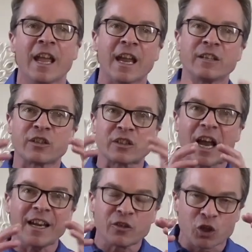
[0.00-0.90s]
had
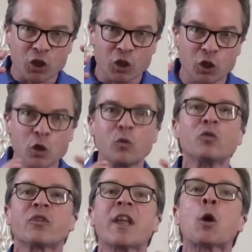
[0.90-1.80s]
decided to
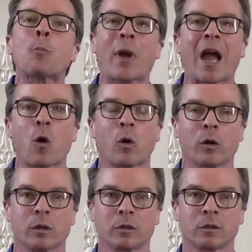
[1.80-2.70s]
use their
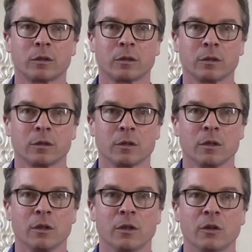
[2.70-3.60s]
power
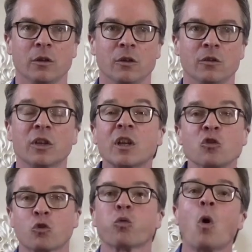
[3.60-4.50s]
to
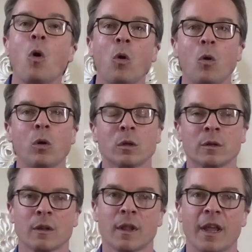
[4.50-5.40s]
control
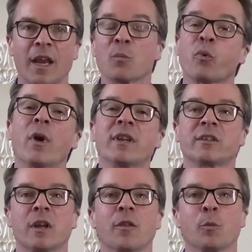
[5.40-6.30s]
and
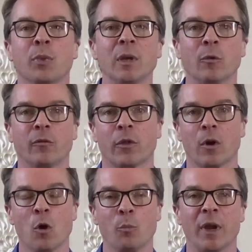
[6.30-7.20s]
oppress other people for
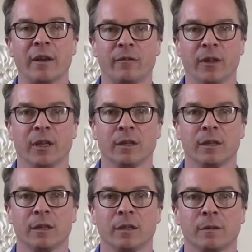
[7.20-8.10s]
their own benefit.
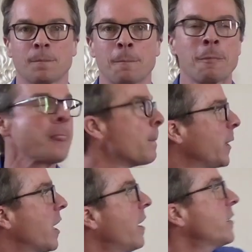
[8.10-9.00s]

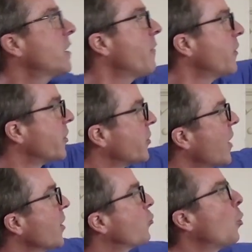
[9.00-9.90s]
Because of the
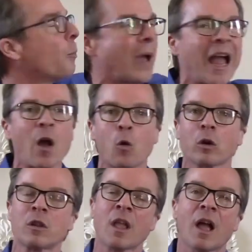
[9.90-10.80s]
central
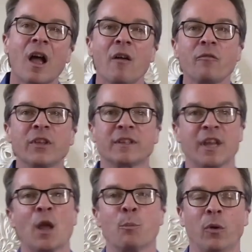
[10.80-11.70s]
power of the
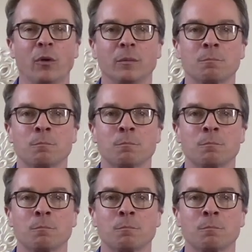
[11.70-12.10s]
temple,